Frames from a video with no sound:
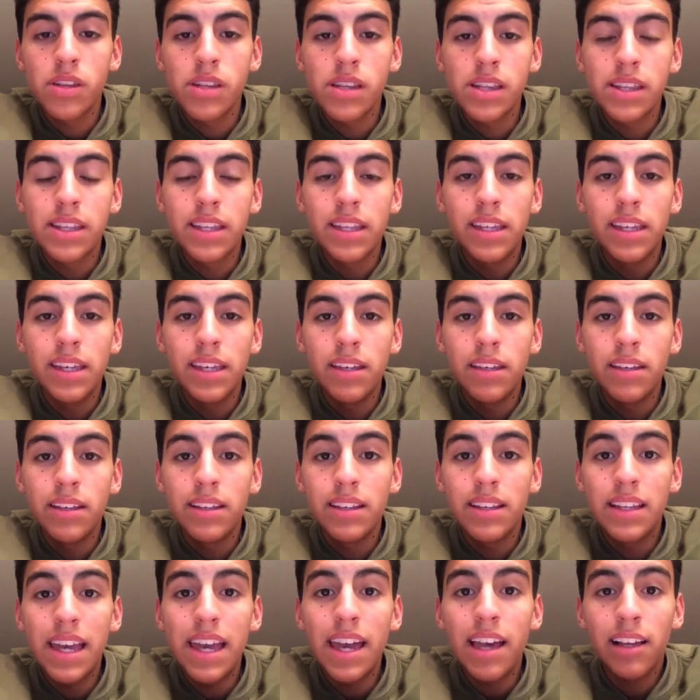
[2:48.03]
the
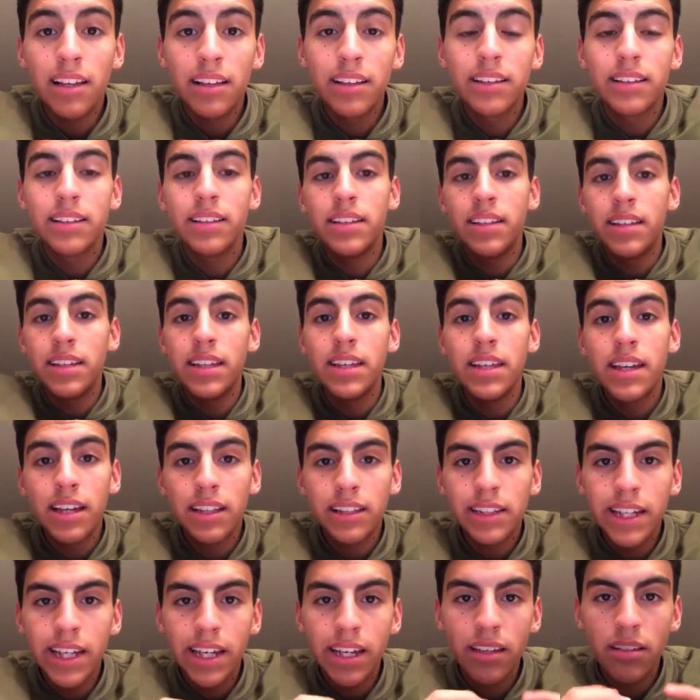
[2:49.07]

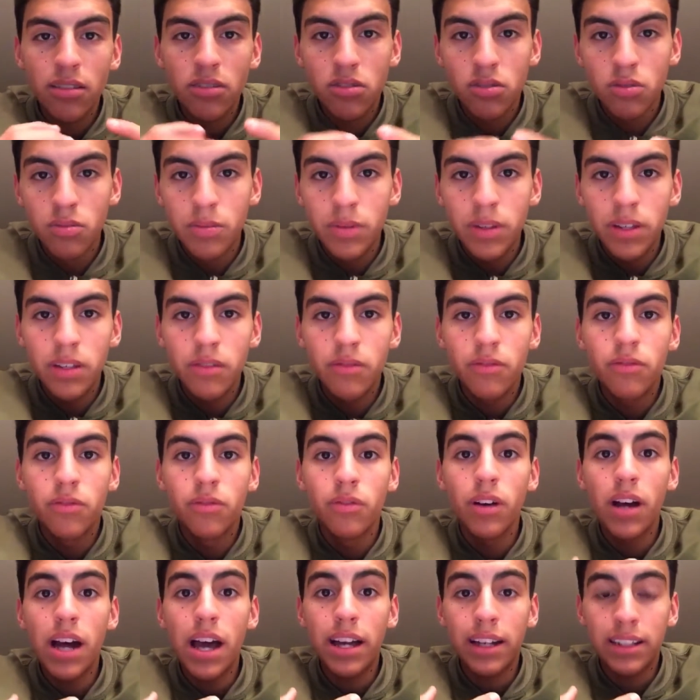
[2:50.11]
ELA to be
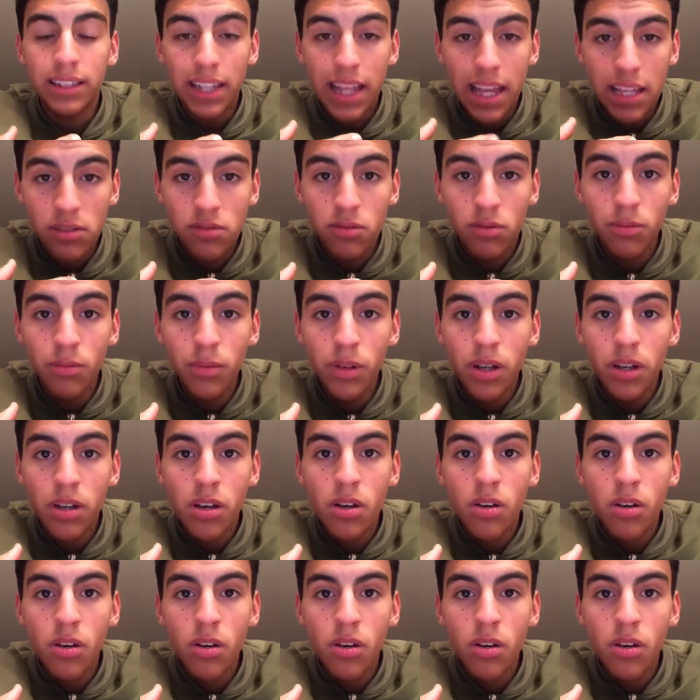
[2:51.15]
a classroom